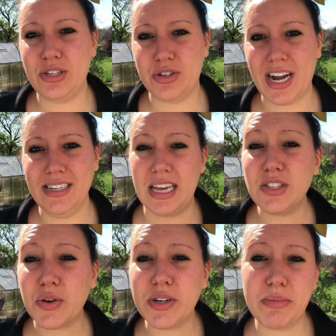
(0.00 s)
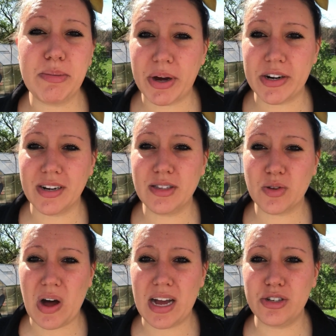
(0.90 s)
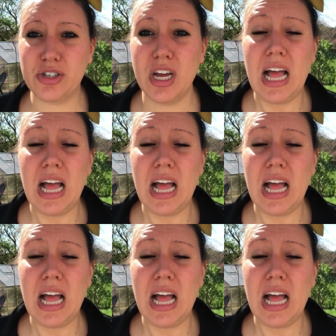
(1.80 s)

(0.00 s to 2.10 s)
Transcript: stress is going to be butternut squash.